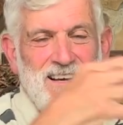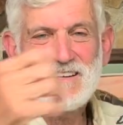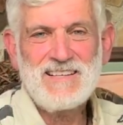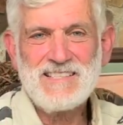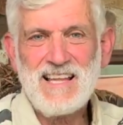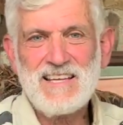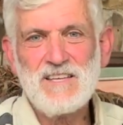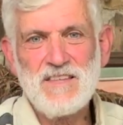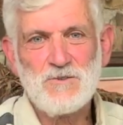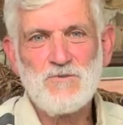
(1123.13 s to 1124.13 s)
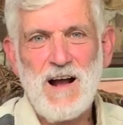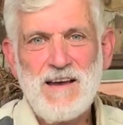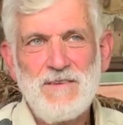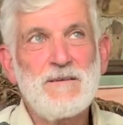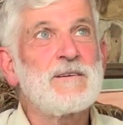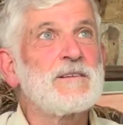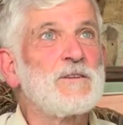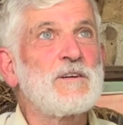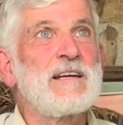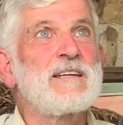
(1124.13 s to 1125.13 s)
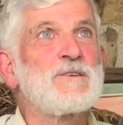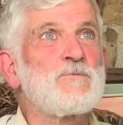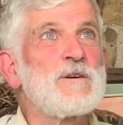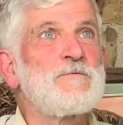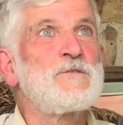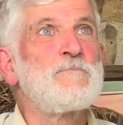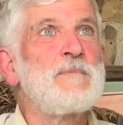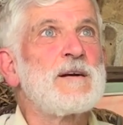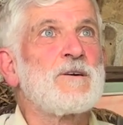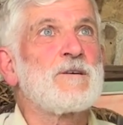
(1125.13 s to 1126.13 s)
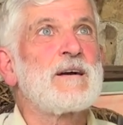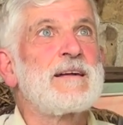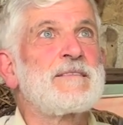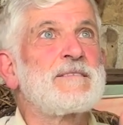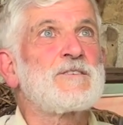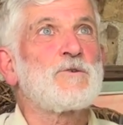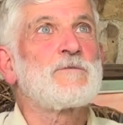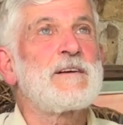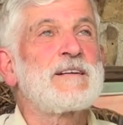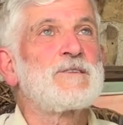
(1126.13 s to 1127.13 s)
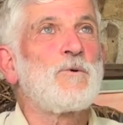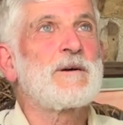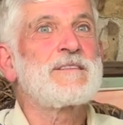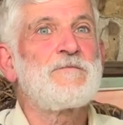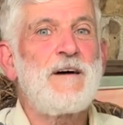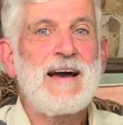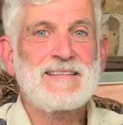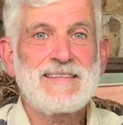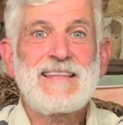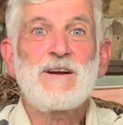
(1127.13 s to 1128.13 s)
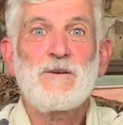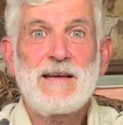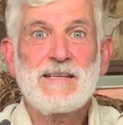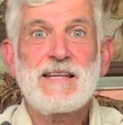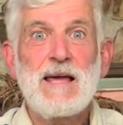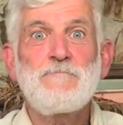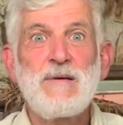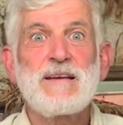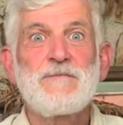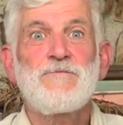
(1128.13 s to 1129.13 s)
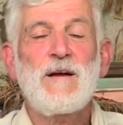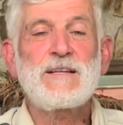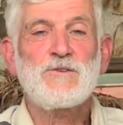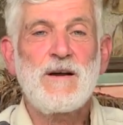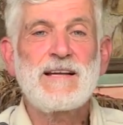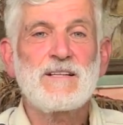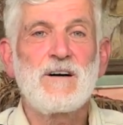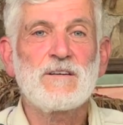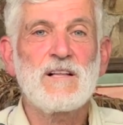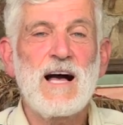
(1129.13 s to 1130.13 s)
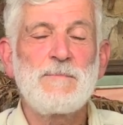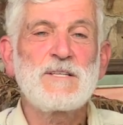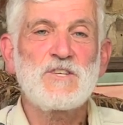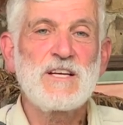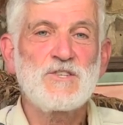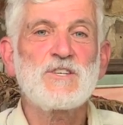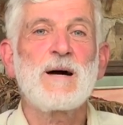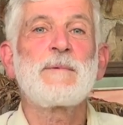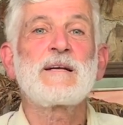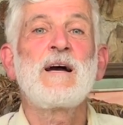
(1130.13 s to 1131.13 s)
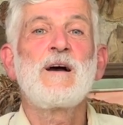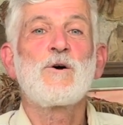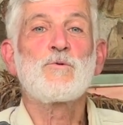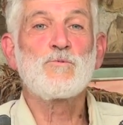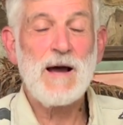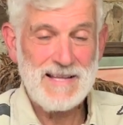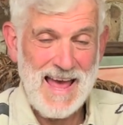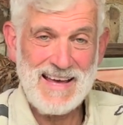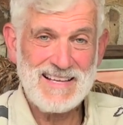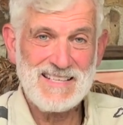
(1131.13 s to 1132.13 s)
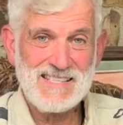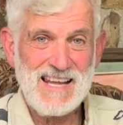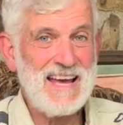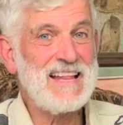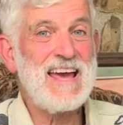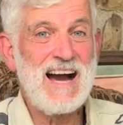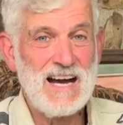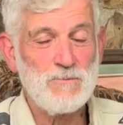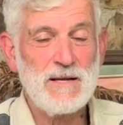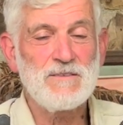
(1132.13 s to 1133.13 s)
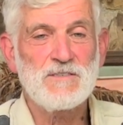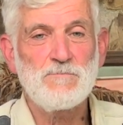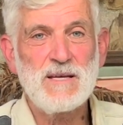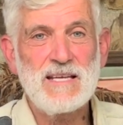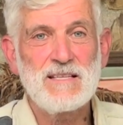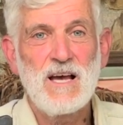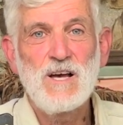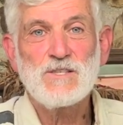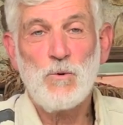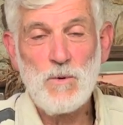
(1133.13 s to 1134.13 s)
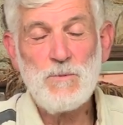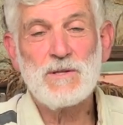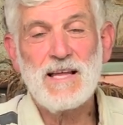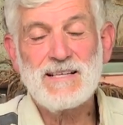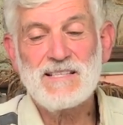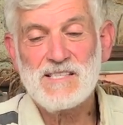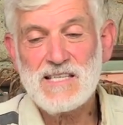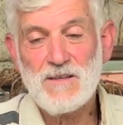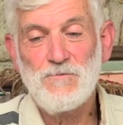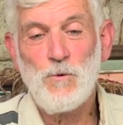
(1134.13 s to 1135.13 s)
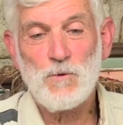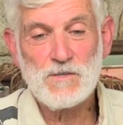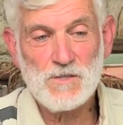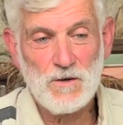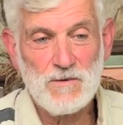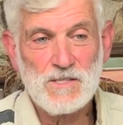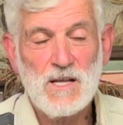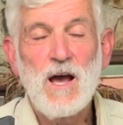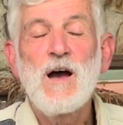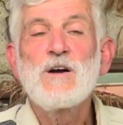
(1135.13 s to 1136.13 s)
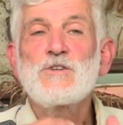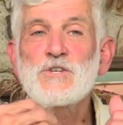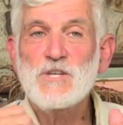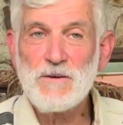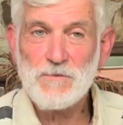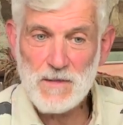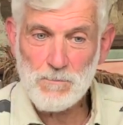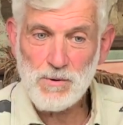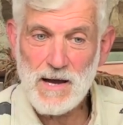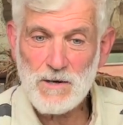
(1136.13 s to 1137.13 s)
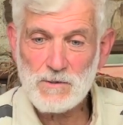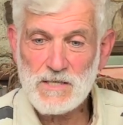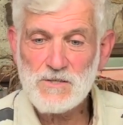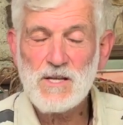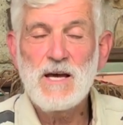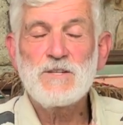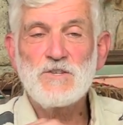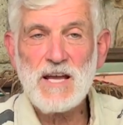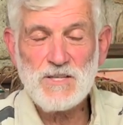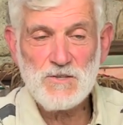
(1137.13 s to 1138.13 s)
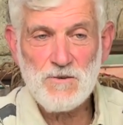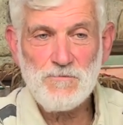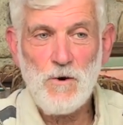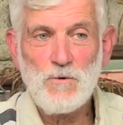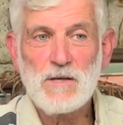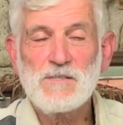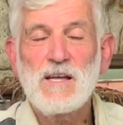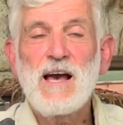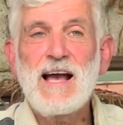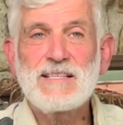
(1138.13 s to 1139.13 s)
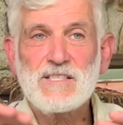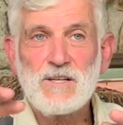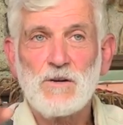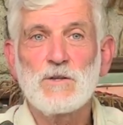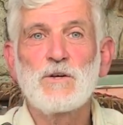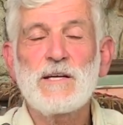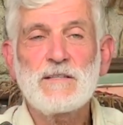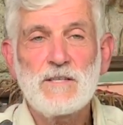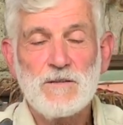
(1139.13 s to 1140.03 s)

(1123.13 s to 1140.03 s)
it's like they're driving, looking in the rearview mirror and sort of ignoring the fact that there is a big freight train called climate change coming right at us at a high rate of speed. So we would like to see the Forest Service shift their priorities, change their focus, and start looking to